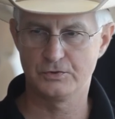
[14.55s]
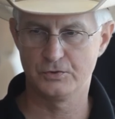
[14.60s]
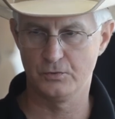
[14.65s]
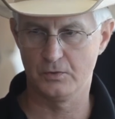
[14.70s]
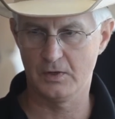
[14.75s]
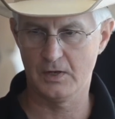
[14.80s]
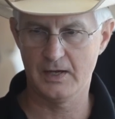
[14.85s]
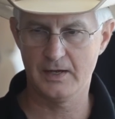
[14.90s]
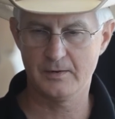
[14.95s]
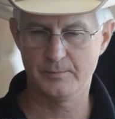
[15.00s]
to
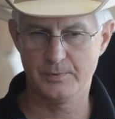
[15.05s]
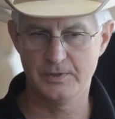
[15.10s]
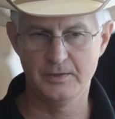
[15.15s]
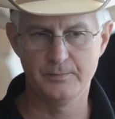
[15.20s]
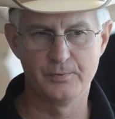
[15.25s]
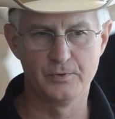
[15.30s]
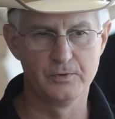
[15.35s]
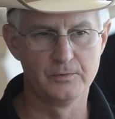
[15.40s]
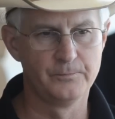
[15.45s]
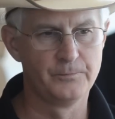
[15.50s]
a lot of
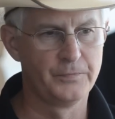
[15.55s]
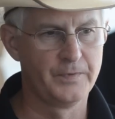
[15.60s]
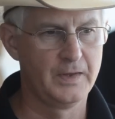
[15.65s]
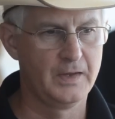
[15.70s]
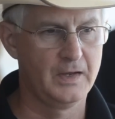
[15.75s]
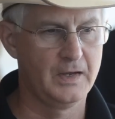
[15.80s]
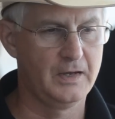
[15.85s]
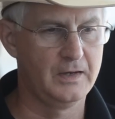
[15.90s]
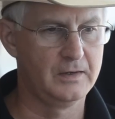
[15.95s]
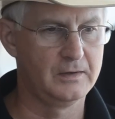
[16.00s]
people,
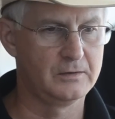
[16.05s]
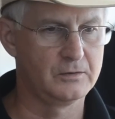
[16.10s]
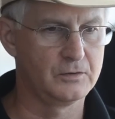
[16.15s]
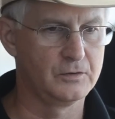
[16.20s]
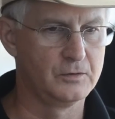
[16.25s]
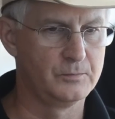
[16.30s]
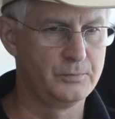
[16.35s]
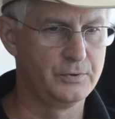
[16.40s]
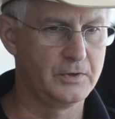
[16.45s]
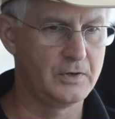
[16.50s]
and are
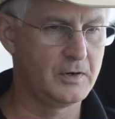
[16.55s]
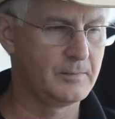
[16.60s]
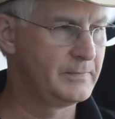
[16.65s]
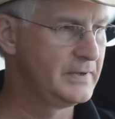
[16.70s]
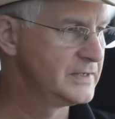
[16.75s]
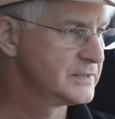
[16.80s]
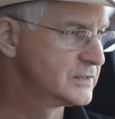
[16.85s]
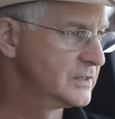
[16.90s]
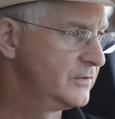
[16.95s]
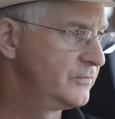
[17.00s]
going to put our
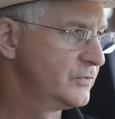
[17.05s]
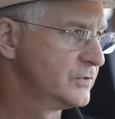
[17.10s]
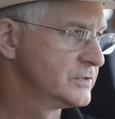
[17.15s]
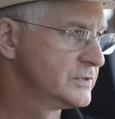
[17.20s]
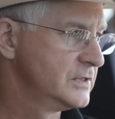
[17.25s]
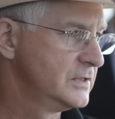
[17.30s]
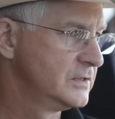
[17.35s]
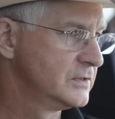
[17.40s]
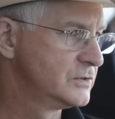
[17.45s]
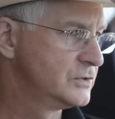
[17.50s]
best
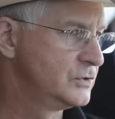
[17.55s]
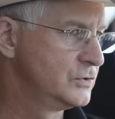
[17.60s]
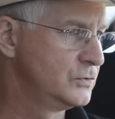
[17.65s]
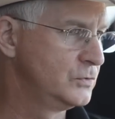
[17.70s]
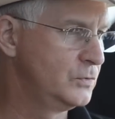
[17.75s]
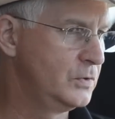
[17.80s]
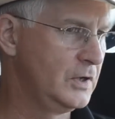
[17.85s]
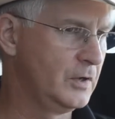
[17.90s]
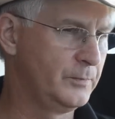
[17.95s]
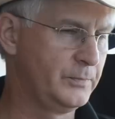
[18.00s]
efforts
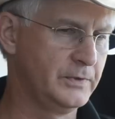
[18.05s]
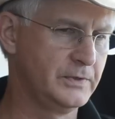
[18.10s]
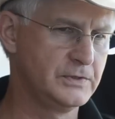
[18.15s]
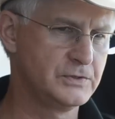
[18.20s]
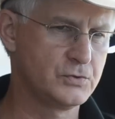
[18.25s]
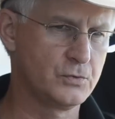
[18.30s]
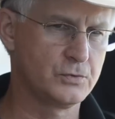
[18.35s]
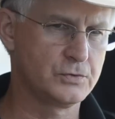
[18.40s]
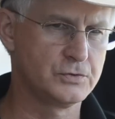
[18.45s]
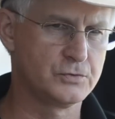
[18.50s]
into helping
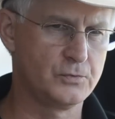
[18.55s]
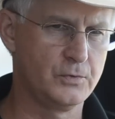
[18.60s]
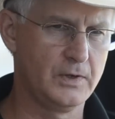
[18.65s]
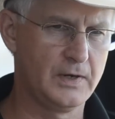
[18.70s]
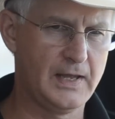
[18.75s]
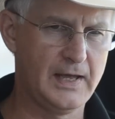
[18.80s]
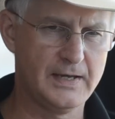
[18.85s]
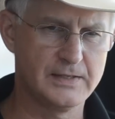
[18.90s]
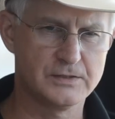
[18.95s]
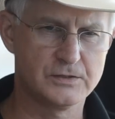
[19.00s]
these horses
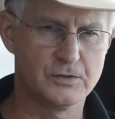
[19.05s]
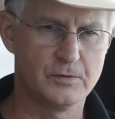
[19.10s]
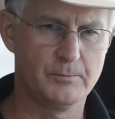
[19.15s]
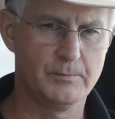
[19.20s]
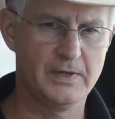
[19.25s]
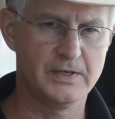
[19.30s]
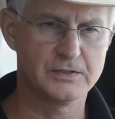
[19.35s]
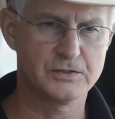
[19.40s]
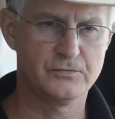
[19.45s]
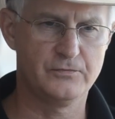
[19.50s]
realize their
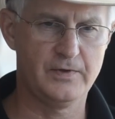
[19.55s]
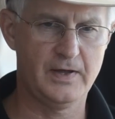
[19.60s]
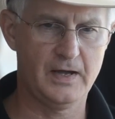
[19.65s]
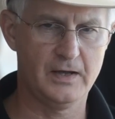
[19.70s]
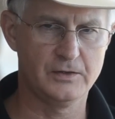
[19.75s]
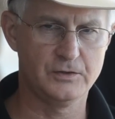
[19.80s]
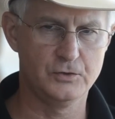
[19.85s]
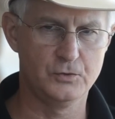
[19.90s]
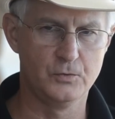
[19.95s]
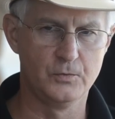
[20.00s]
best
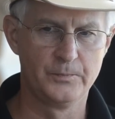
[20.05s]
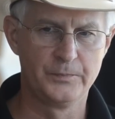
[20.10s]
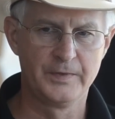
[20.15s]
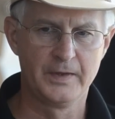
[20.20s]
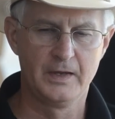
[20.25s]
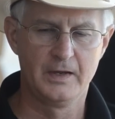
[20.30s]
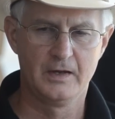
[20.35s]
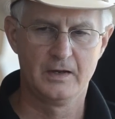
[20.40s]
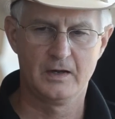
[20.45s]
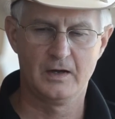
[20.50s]
value.
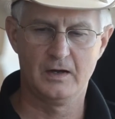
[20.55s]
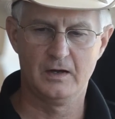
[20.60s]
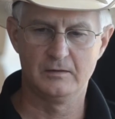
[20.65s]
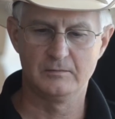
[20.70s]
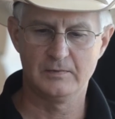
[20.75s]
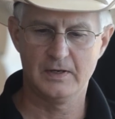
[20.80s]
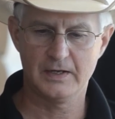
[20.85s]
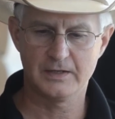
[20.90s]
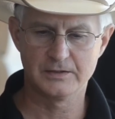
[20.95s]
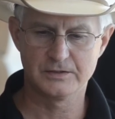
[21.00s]

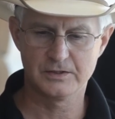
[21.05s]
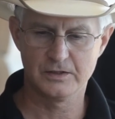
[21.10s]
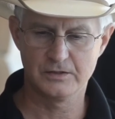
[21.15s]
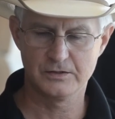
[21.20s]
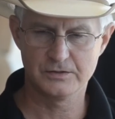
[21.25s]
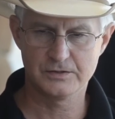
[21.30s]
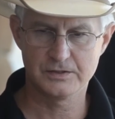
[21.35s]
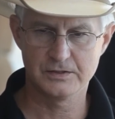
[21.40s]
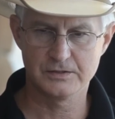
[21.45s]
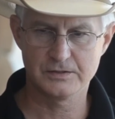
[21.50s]
I can tell
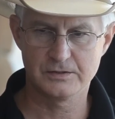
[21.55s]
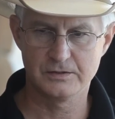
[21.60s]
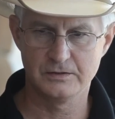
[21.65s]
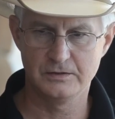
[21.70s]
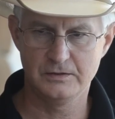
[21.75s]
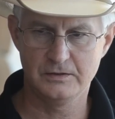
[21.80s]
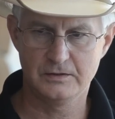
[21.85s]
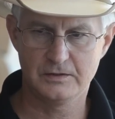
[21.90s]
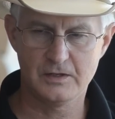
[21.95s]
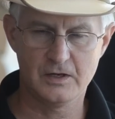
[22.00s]
you, since
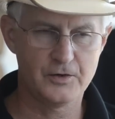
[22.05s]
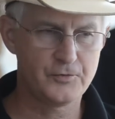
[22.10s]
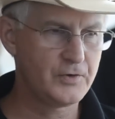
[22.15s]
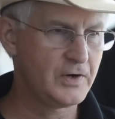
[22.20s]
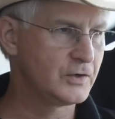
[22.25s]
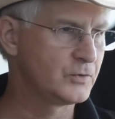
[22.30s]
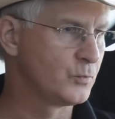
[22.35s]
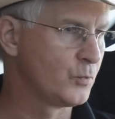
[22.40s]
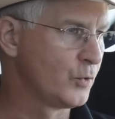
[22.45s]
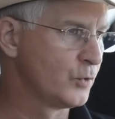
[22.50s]
the
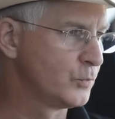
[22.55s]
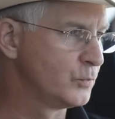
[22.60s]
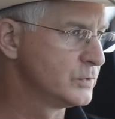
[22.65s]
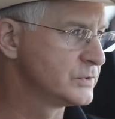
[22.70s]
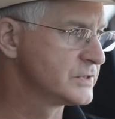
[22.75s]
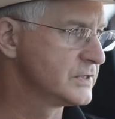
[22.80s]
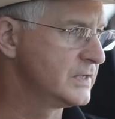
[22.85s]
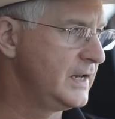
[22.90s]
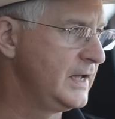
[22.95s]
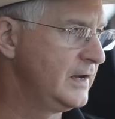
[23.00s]
contract award
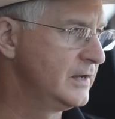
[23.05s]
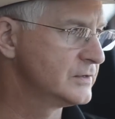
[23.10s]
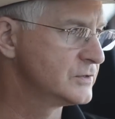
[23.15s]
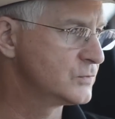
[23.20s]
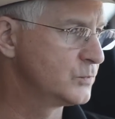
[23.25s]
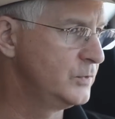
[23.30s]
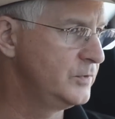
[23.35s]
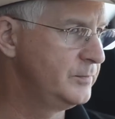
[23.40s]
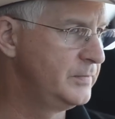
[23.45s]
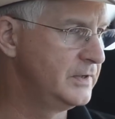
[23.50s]
was announced,
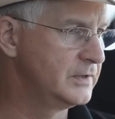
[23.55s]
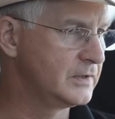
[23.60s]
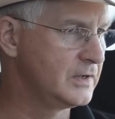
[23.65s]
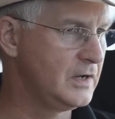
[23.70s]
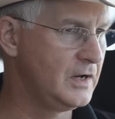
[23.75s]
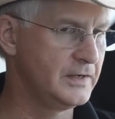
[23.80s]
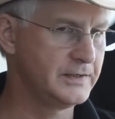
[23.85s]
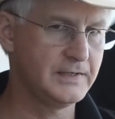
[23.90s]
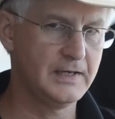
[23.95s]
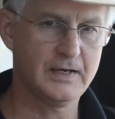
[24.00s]
we've been
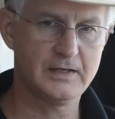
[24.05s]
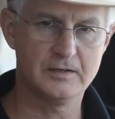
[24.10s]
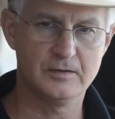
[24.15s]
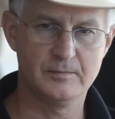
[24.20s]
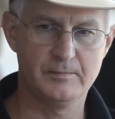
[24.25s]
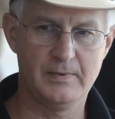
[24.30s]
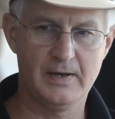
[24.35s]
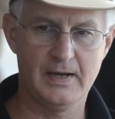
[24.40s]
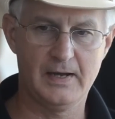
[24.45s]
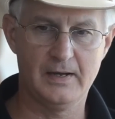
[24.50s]

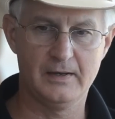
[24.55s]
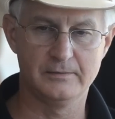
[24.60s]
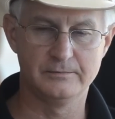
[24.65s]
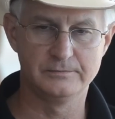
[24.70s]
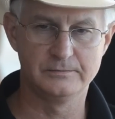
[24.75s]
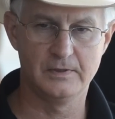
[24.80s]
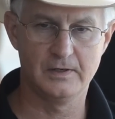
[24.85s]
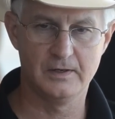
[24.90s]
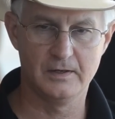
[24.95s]
contacted by